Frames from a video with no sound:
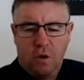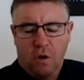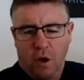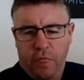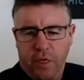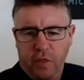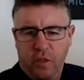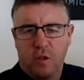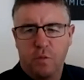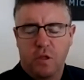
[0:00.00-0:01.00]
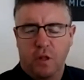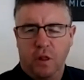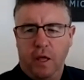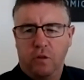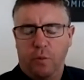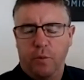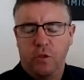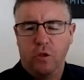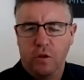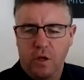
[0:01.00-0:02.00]
I think there's some select
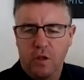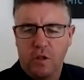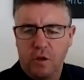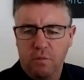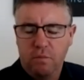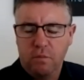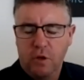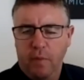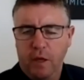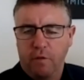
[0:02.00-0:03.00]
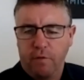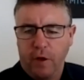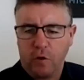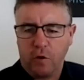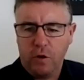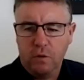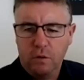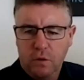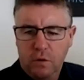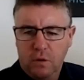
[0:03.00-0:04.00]
opportunities in
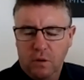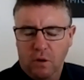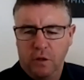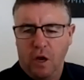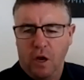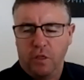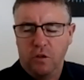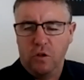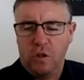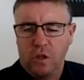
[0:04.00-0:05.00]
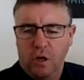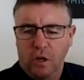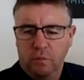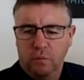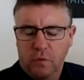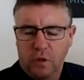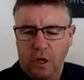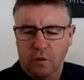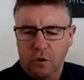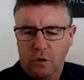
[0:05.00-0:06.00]
manufacturing. I don't think New Zealand
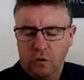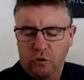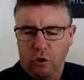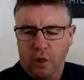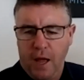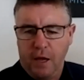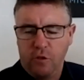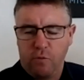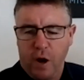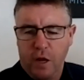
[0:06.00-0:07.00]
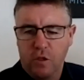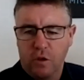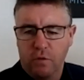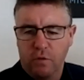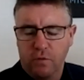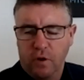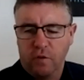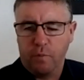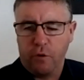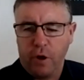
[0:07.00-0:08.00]
can do large runs of
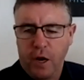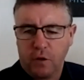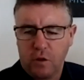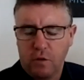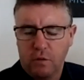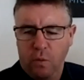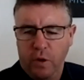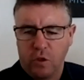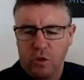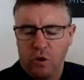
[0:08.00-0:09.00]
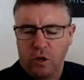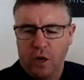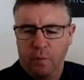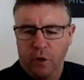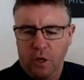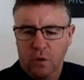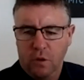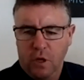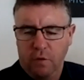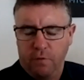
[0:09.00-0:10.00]
products. We're just not going to be
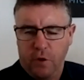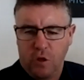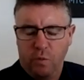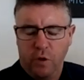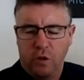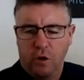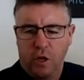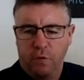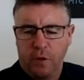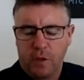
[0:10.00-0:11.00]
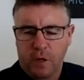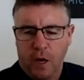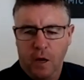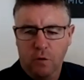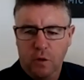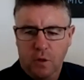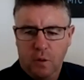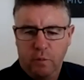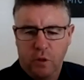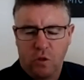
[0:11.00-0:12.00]
efficient. We don't have the scale,
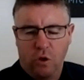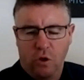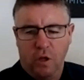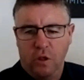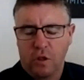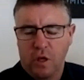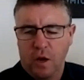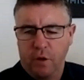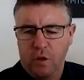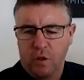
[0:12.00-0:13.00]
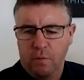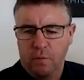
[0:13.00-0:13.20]
but certainly there's going to be some